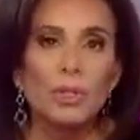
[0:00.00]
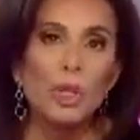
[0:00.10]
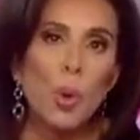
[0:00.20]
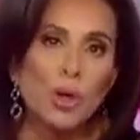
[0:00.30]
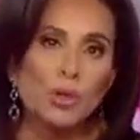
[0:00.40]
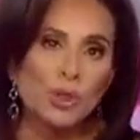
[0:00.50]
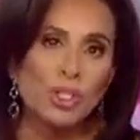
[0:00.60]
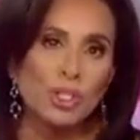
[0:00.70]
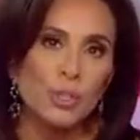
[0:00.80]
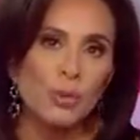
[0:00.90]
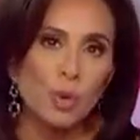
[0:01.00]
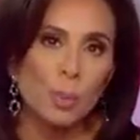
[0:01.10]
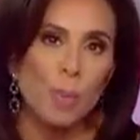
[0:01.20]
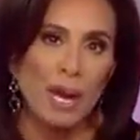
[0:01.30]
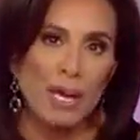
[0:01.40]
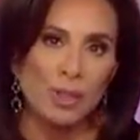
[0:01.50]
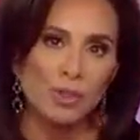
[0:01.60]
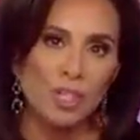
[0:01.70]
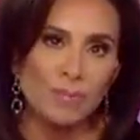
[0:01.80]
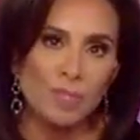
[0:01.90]
264
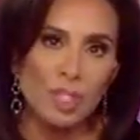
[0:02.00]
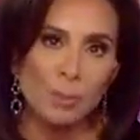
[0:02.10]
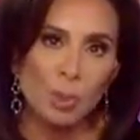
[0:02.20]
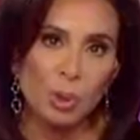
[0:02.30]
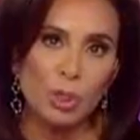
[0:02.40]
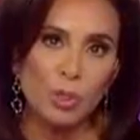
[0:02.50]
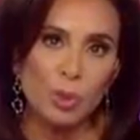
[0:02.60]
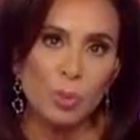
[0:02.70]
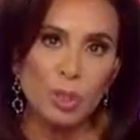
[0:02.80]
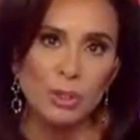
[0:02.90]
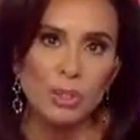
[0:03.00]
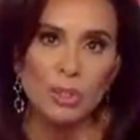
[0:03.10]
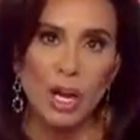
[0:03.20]
payouts, $17.2 million.